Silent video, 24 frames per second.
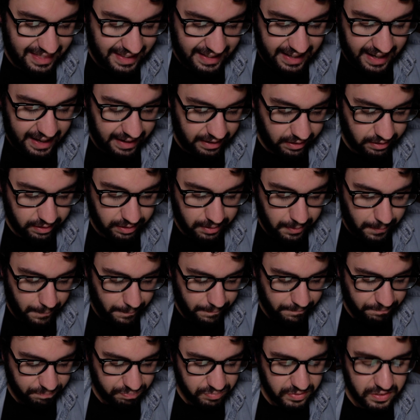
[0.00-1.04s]
the end.
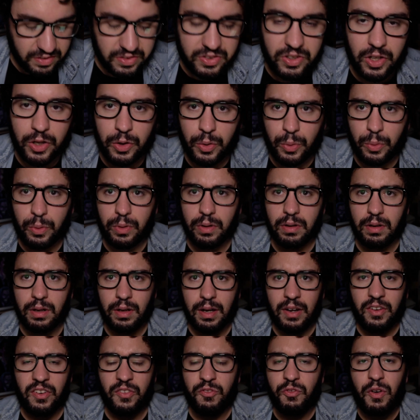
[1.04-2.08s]
So,
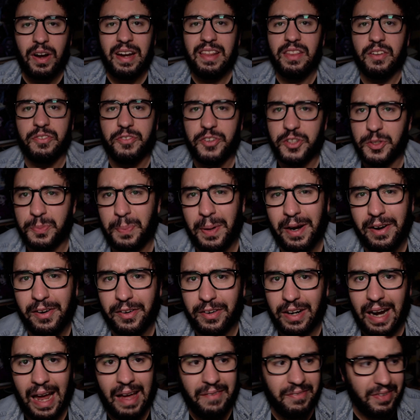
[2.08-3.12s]
right in the first
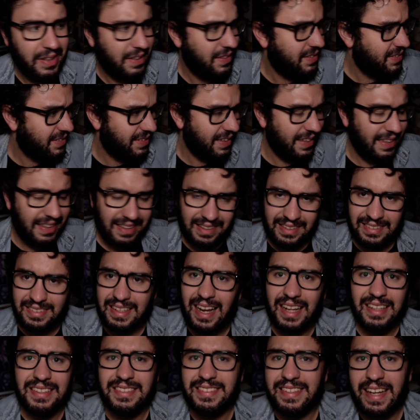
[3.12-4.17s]
paragraph, it's he's
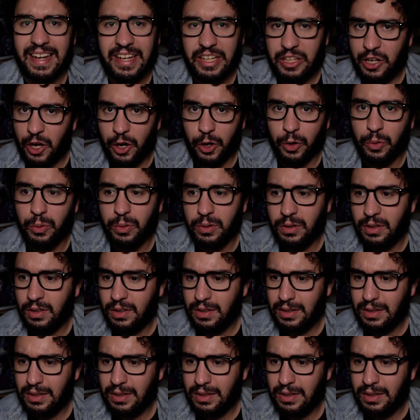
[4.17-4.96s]
not saying no.